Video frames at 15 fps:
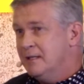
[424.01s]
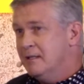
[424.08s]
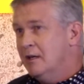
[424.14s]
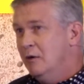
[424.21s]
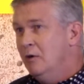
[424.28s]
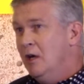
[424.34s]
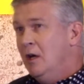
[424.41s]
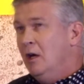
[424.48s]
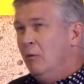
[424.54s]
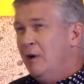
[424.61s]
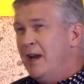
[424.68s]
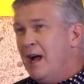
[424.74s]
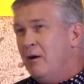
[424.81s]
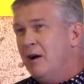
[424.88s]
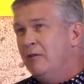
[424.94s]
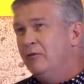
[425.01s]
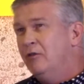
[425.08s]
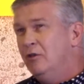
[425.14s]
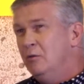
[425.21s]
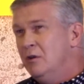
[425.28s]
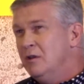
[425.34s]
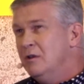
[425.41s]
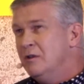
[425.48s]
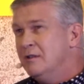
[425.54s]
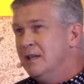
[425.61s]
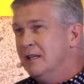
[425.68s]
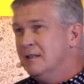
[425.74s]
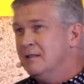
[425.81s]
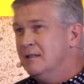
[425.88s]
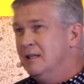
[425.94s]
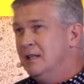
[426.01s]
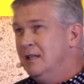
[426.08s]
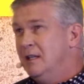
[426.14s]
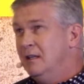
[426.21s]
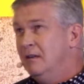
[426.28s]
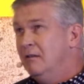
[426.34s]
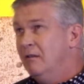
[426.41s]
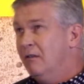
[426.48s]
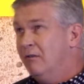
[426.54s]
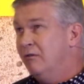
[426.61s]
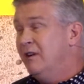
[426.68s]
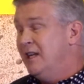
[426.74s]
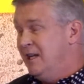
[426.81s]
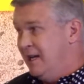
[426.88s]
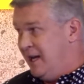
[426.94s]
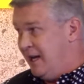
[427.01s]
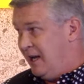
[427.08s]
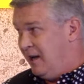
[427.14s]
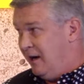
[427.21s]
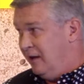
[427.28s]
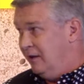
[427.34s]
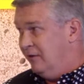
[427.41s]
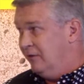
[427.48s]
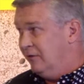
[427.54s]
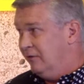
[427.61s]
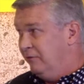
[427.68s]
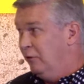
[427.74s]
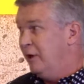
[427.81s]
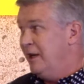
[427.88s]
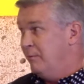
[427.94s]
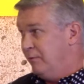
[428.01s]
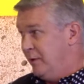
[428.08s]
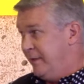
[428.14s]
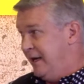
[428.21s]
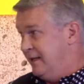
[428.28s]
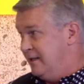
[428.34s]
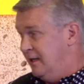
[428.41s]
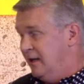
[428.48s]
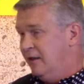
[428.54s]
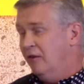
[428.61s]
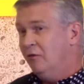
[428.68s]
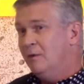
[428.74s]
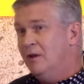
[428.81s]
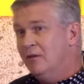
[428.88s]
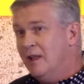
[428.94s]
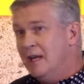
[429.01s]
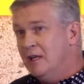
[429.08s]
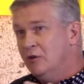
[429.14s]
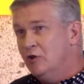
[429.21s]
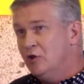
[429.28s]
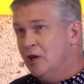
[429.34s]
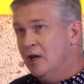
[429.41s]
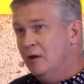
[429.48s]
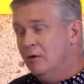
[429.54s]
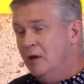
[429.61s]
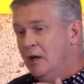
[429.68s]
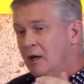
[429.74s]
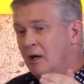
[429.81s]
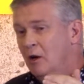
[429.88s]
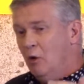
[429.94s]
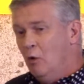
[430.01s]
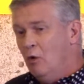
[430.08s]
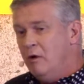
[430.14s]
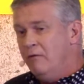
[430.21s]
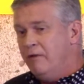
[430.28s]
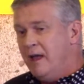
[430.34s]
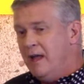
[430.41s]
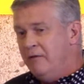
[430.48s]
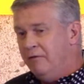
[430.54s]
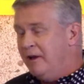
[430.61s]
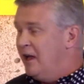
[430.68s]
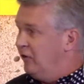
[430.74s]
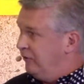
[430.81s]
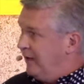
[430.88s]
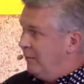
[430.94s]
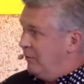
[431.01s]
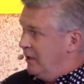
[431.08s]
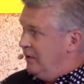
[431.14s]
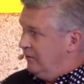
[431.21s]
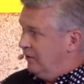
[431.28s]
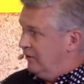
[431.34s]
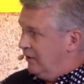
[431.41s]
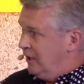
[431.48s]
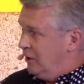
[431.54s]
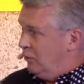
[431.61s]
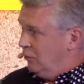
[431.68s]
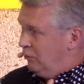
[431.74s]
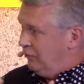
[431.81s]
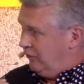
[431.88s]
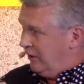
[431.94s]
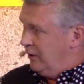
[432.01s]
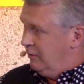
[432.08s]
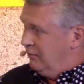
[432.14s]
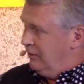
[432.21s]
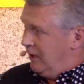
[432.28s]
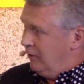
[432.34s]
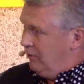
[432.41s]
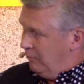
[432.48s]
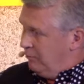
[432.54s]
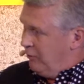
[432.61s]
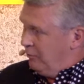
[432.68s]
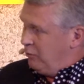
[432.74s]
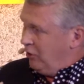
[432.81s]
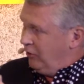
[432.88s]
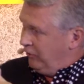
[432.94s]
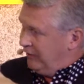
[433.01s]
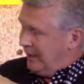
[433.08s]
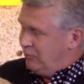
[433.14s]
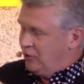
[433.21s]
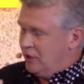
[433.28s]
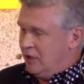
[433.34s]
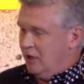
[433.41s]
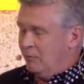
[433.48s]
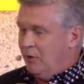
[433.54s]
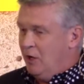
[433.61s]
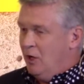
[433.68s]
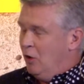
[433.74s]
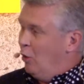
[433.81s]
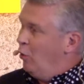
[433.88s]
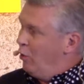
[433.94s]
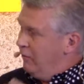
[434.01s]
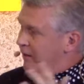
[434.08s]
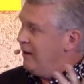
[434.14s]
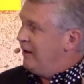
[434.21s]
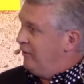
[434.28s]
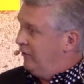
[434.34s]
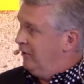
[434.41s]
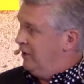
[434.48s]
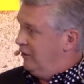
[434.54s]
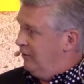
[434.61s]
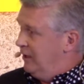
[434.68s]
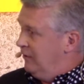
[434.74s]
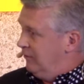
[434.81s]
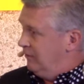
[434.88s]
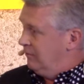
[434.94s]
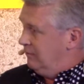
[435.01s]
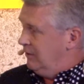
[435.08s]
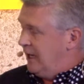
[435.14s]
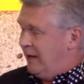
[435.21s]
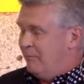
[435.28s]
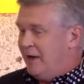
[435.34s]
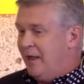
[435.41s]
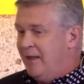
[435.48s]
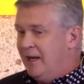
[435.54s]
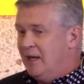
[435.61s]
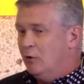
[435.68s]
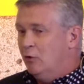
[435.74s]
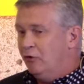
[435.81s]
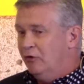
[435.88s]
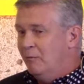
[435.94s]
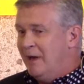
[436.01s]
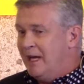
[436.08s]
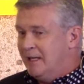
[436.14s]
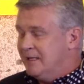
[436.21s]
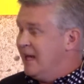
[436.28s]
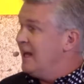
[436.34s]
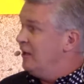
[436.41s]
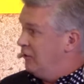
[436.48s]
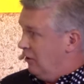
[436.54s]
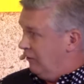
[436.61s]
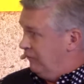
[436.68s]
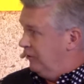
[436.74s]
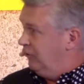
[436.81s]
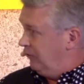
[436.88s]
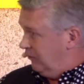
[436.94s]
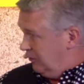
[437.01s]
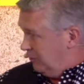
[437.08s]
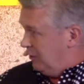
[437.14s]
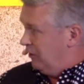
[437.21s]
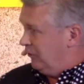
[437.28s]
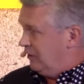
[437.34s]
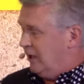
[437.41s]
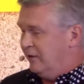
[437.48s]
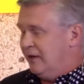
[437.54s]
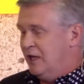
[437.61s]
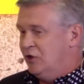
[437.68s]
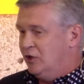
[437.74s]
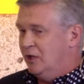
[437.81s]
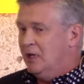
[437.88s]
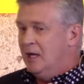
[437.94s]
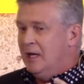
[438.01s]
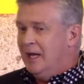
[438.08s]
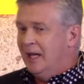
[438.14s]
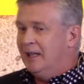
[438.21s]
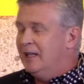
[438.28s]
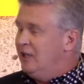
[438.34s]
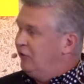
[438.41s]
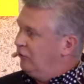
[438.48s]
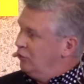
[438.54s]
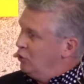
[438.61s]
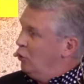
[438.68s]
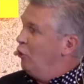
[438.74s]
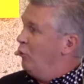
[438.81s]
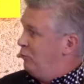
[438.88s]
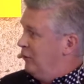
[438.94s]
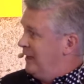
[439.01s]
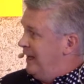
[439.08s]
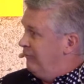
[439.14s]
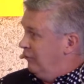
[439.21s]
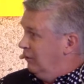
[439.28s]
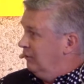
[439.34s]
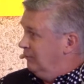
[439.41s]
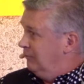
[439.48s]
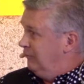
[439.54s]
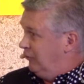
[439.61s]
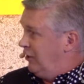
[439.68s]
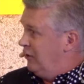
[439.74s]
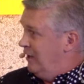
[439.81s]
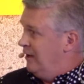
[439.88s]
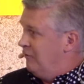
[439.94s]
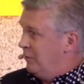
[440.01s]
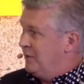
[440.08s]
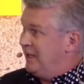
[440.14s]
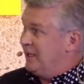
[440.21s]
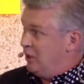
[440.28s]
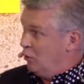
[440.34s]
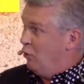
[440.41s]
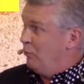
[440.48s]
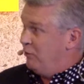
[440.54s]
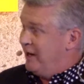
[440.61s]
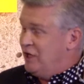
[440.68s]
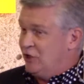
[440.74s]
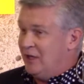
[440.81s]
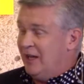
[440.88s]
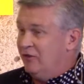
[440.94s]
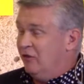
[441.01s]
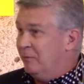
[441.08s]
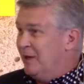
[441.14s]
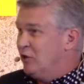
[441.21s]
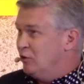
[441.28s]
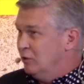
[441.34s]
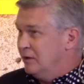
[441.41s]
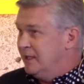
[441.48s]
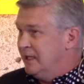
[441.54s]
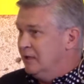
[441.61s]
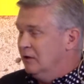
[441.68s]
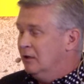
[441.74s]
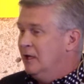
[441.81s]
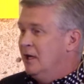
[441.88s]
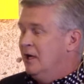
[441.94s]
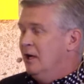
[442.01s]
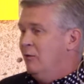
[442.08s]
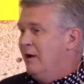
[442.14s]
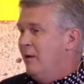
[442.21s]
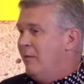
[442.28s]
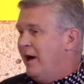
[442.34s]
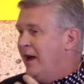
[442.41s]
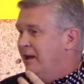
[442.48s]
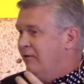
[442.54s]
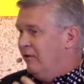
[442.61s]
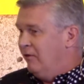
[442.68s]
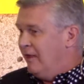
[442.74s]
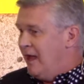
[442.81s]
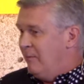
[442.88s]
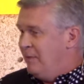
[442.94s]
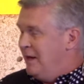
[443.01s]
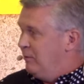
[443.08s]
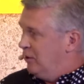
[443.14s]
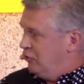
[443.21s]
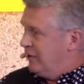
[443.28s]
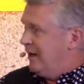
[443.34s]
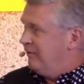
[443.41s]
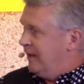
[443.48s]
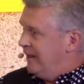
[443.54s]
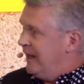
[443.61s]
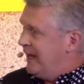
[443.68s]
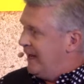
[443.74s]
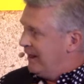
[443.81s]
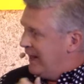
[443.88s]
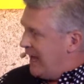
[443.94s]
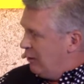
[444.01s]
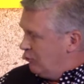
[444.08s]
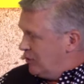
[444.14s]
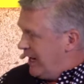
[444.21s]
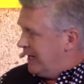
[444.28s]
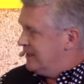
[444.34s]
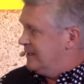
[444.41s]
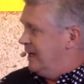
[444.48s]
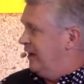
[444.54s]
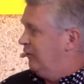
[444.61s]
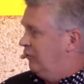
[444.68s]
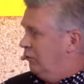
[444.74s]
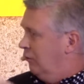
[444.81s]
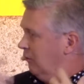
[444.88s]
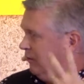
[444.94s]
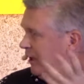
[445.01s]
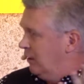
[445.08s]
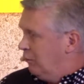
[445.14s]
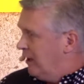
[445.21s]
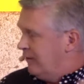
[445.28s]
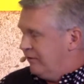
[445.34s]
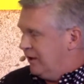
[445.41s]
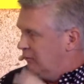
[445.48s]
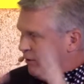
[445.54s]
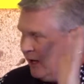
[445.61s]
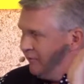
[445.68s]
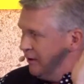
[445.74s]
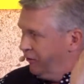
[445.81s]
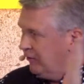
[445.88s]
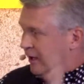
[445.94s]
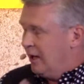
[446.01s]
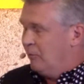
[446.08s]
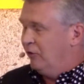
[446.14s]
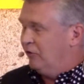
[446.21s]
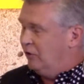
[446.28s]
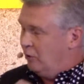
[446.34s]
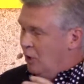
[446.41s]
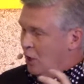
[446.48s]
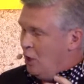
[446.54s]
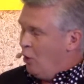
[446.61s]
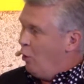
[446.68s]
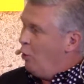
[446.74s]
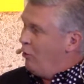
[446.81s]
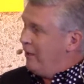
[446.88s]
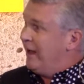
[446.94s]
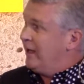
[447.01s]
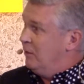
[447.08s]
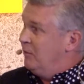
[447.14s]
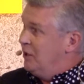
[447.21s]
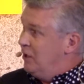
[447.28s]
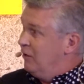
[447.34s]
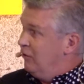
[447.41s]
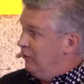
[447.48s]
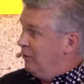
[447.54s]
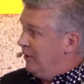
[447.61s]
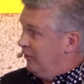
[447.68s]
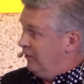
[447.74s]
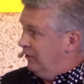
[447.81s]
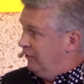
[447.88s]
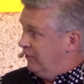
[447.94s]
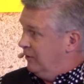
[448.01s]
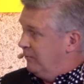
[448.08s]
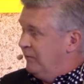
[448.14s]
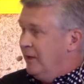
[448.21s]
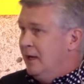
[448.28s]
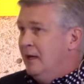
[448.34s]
So we now have 263 airlines fully implemented, and this means they can show all of their fares families, as they're called, so the product steps you go up, all of their ancillaries, and they can also make tailored offers to personalization, at least to corporate level. So that if a particular corporation has a special deal whereby if their people are traveling, they get lounge access or whatever else the airline wants to do, all of that can be done through our system.